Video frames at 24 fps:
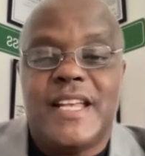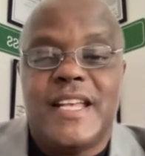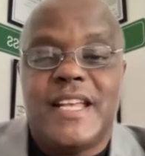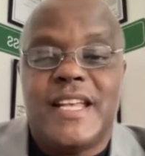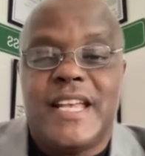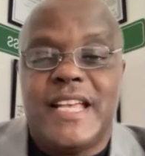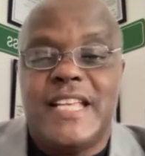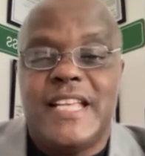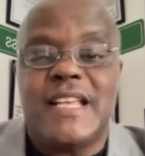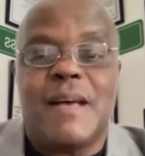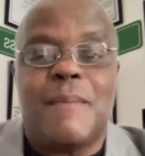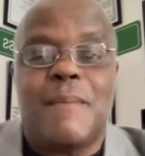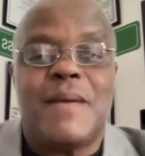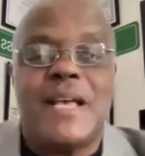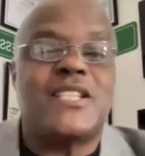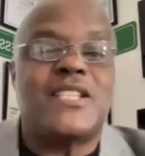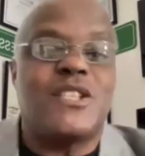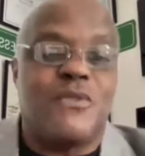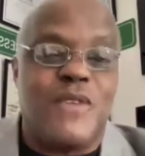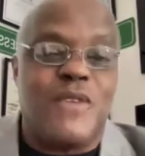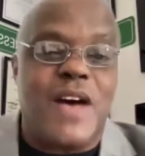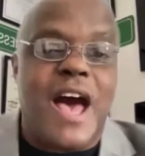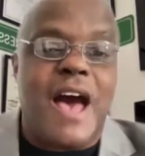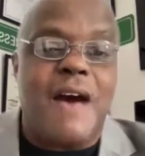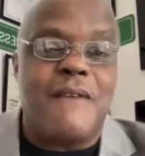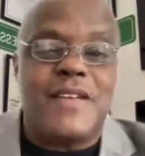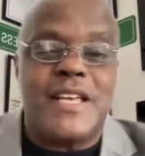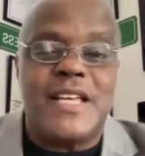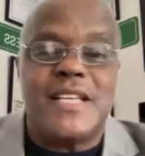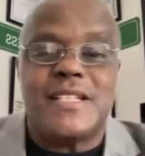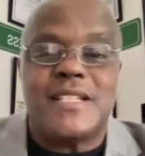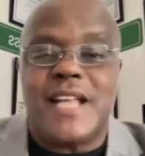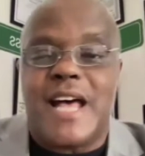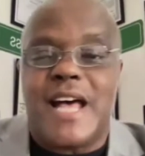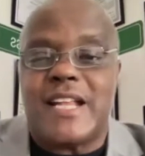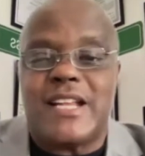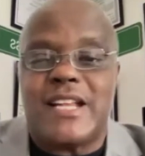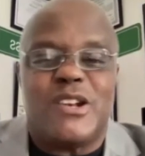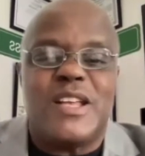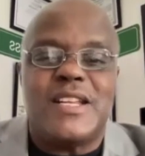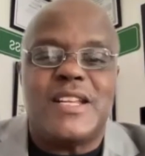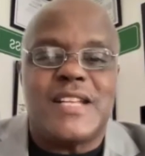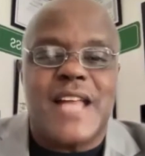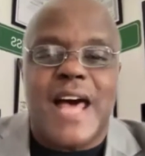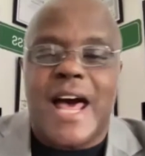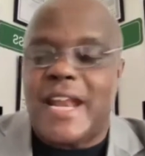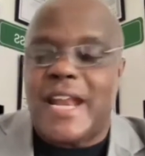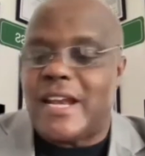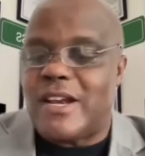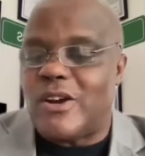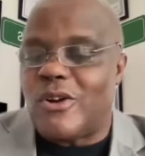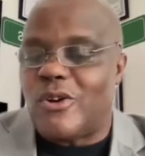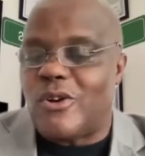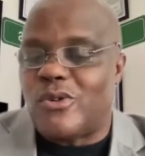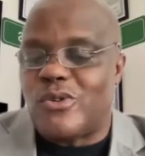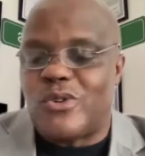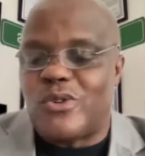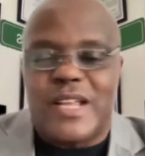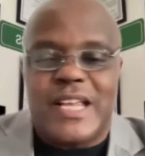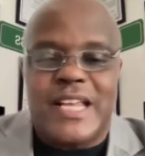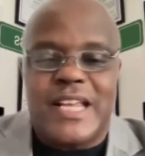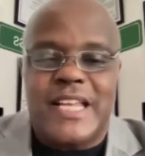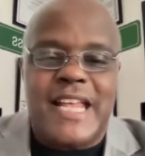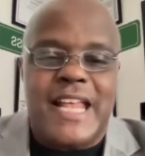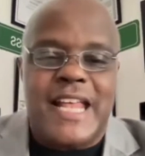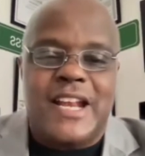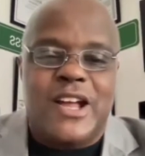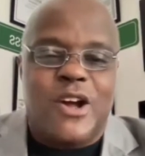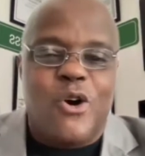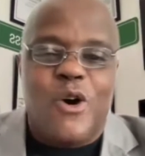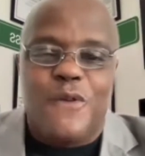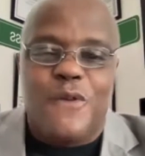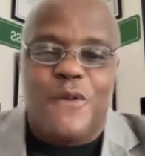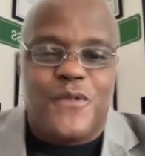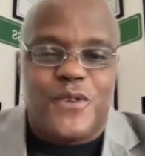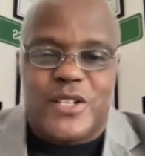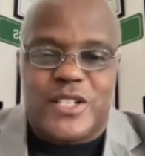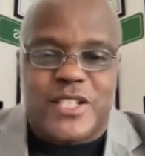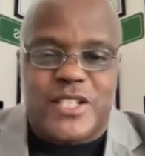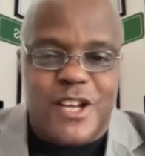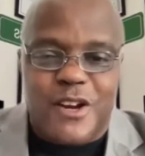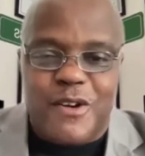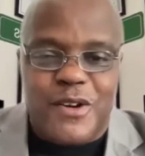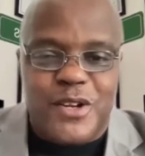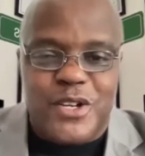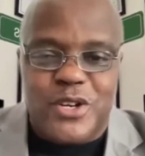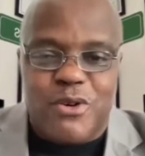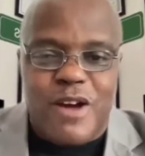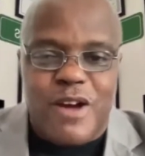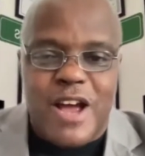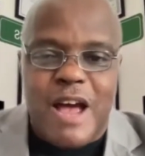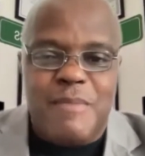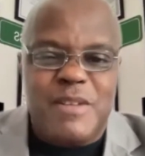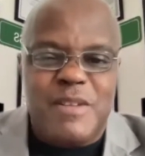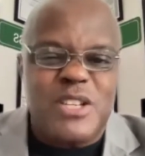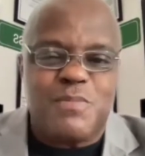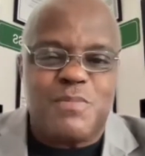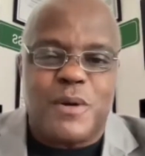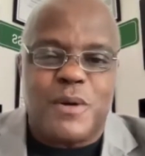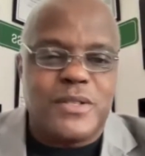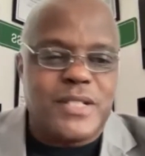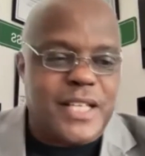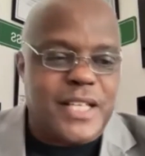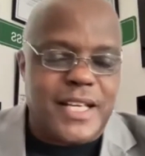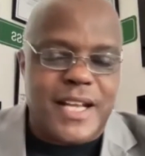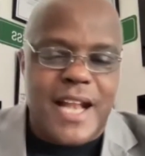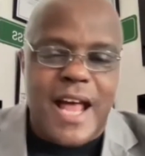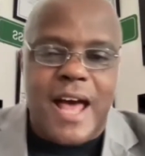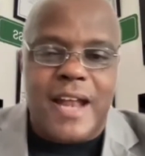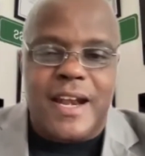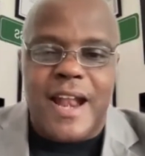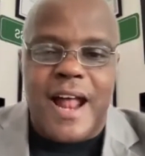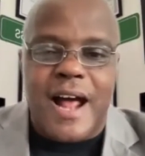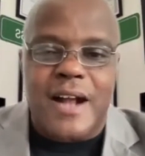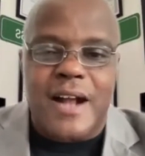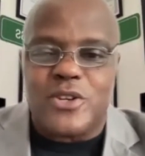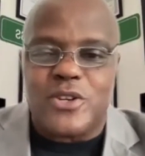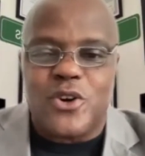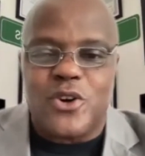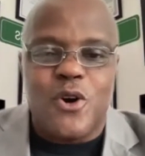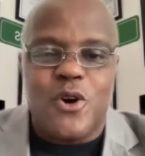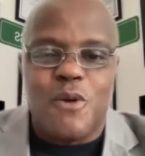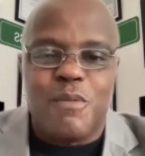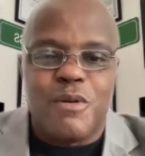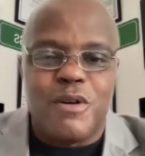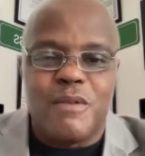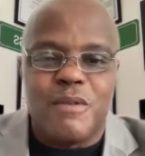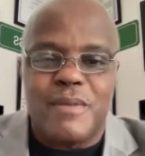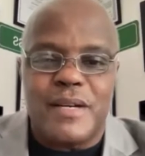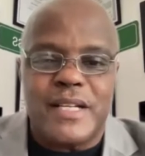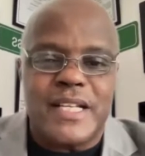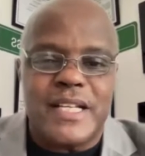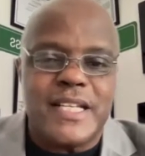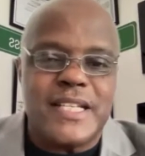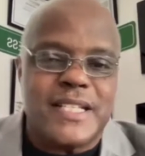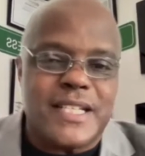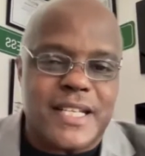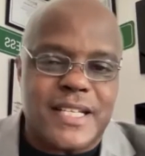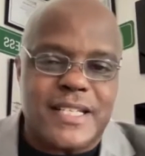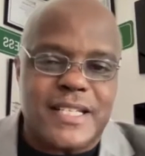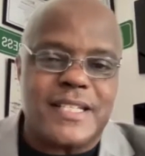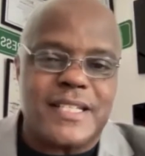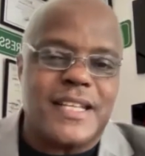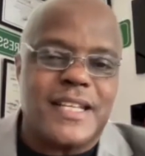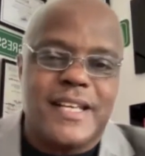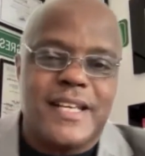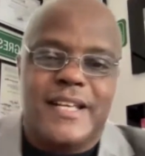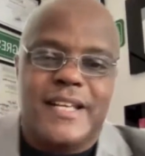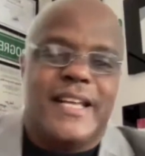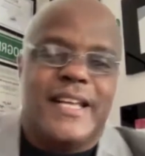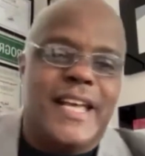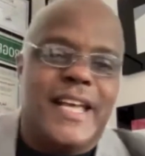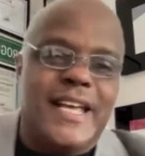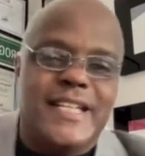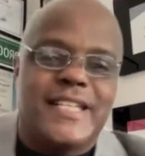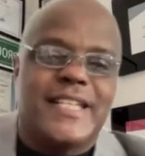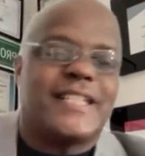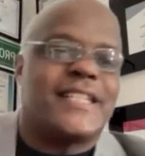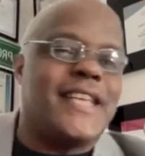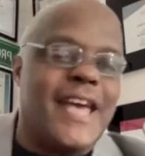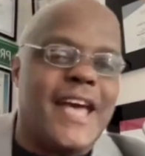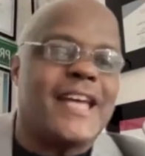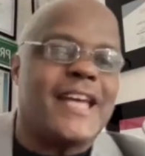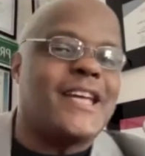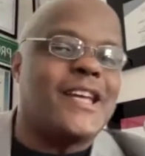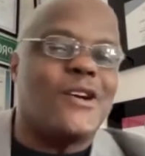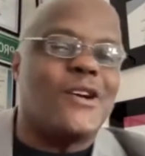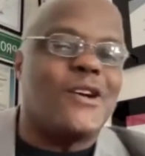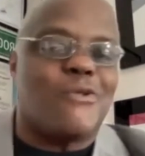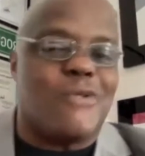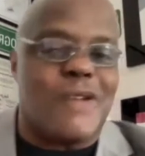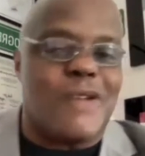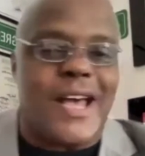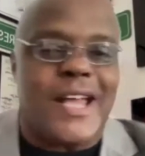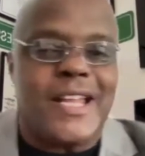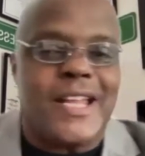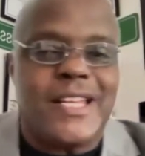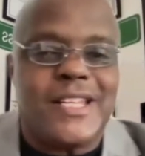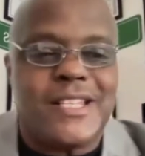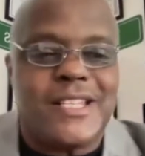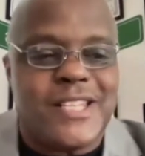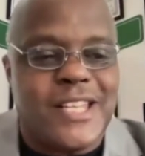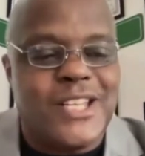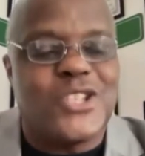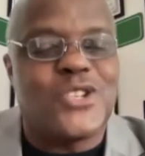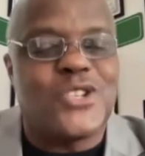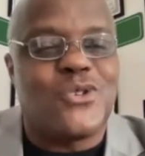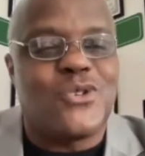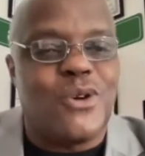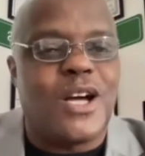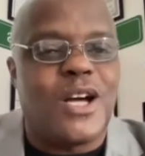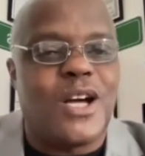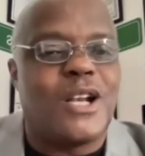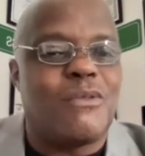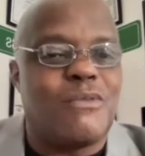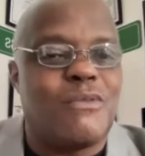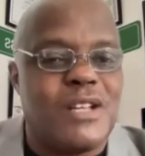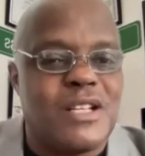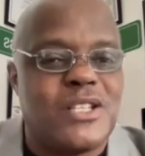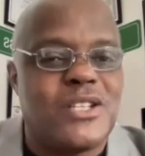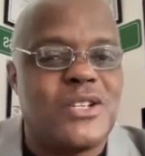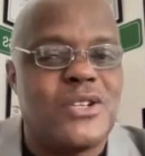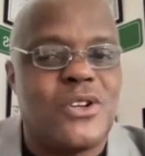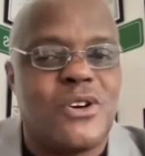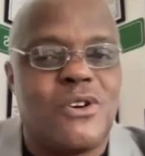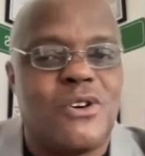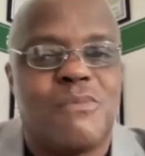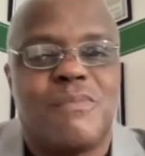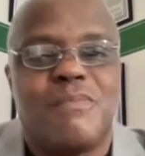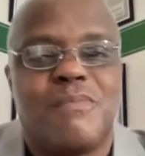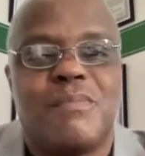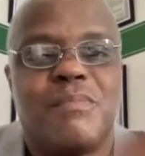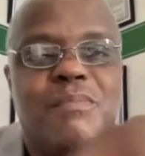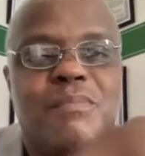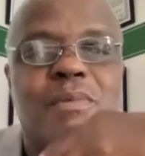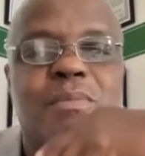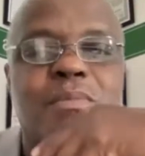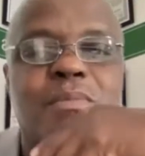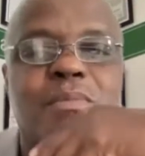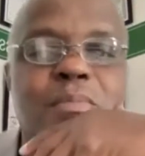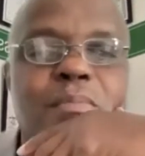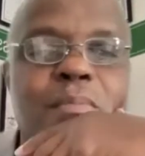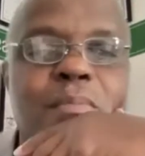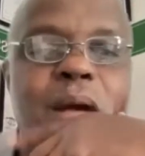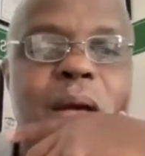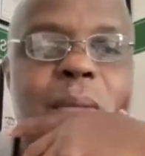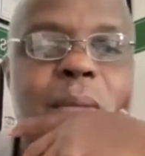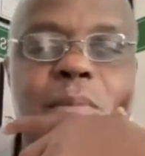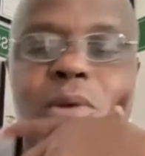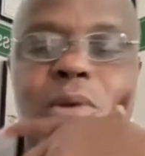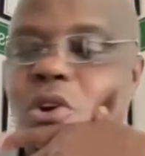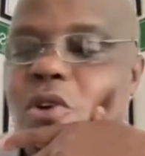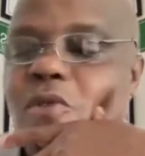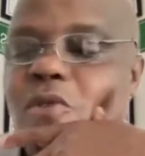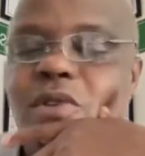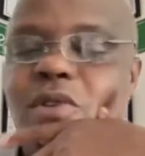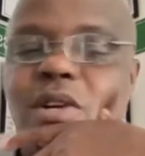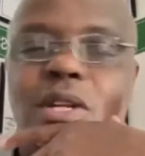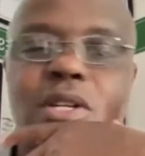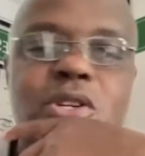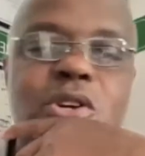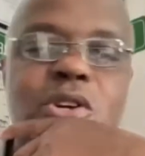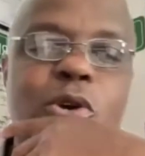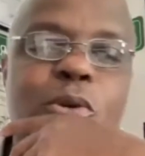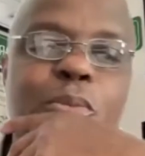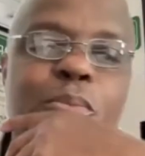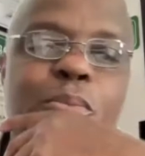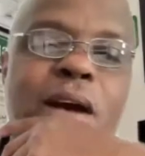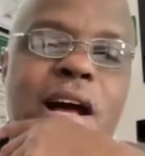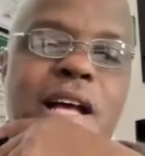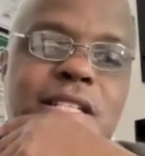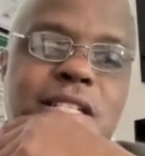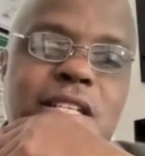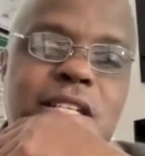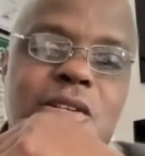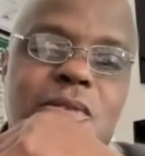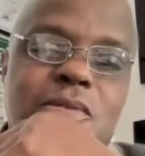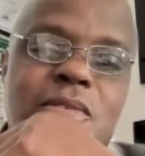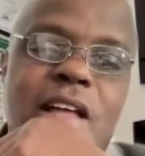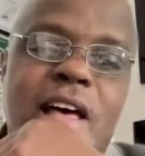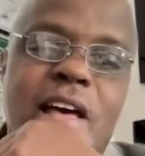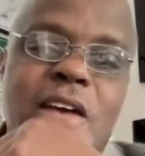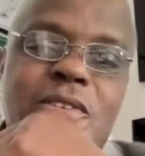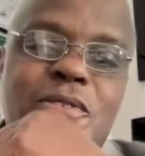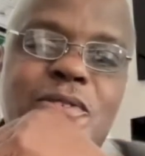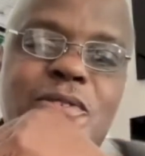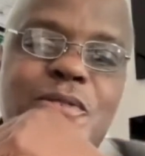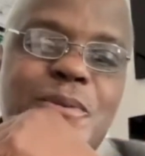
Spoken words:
he's surviving. He ain't going for a serious crime. He's supposed to get out in October, but he just can't get right. He's struggling with maneuvering this whole process of life.